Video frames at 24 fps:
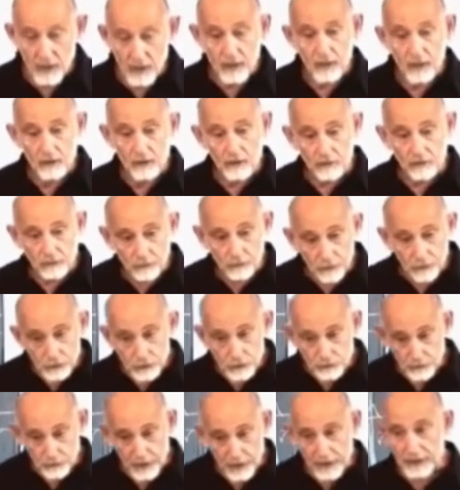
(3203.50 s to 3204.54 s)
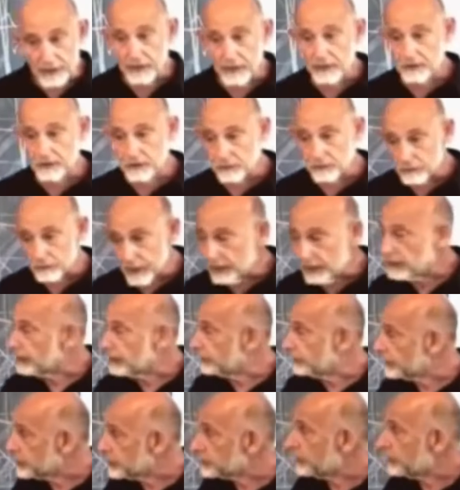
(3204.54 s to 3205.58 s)
The first rate is the rate of
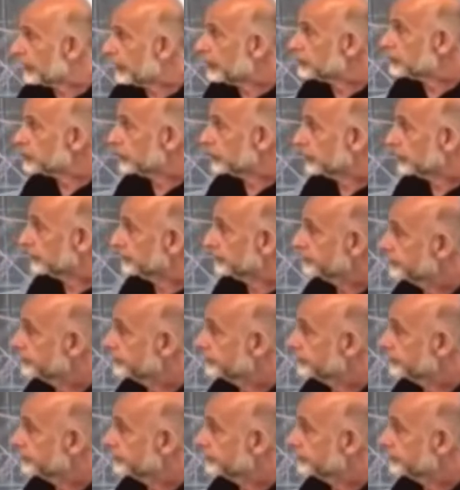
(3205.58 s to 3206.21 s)
expansion.